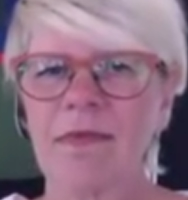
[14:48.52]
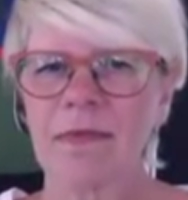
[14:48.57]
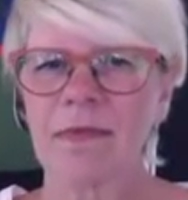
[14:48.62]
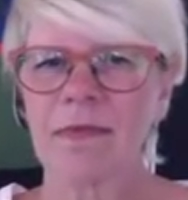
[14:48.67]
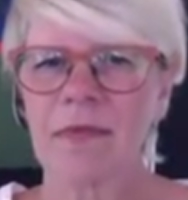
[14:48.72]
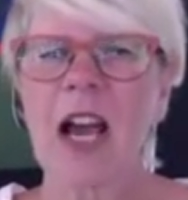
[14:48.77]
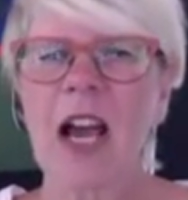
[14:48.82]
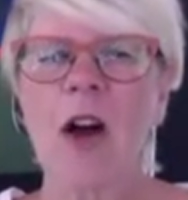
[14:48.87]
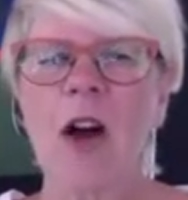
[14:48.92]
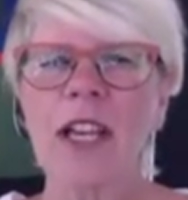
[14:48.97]

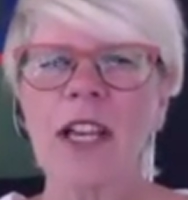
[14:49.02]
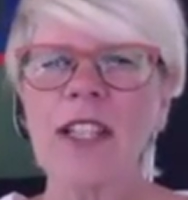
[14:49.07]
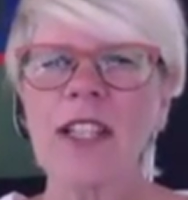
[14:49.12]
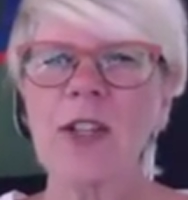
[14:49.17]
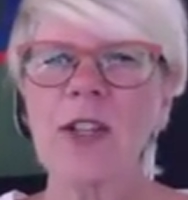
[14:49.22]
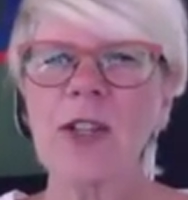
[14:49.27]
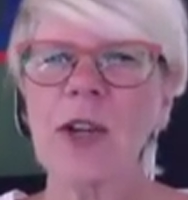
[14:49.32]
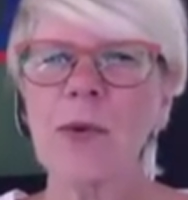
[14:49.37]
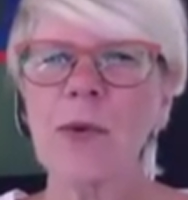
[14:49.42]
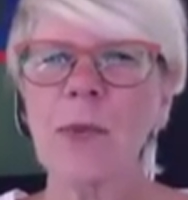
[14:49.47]
Okay, so
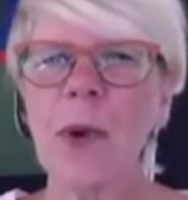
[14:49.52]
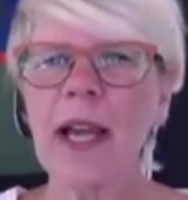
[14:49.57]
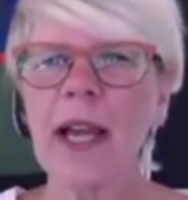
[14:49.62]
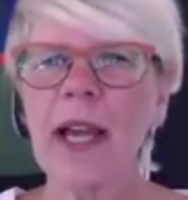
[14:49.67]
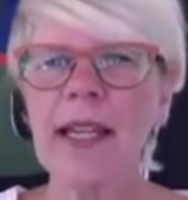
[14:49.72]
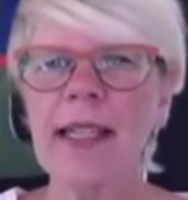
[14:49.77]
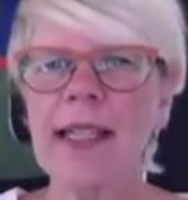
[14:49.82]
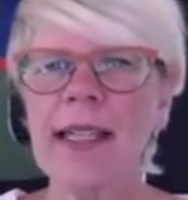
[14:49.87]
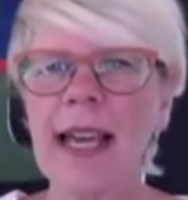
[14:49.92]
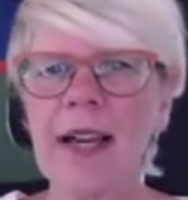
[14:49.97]
you're
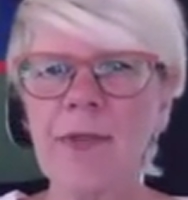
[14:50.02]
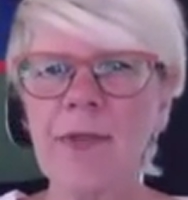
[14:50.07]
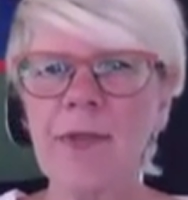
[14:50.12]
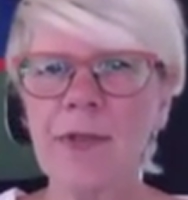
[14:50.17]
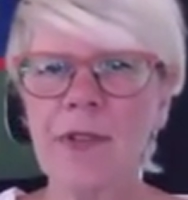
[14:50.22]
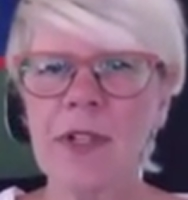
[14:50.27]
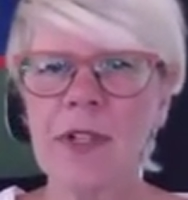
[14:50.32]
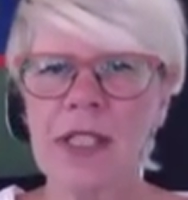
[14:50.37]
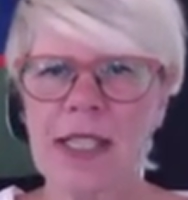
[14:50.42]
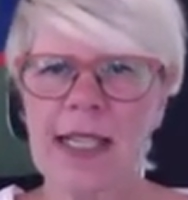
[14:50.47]
waiting now
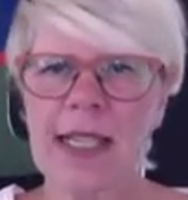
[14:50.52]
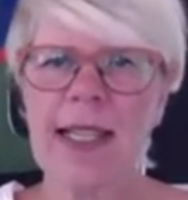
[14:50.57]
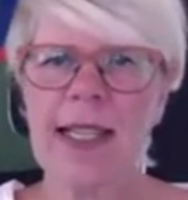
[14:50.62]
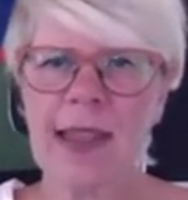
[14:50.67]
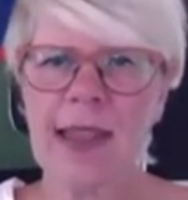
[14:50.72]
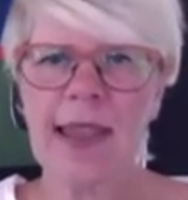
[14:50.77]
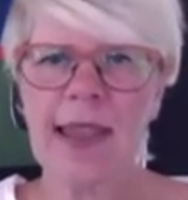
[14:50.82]
for it to get thick.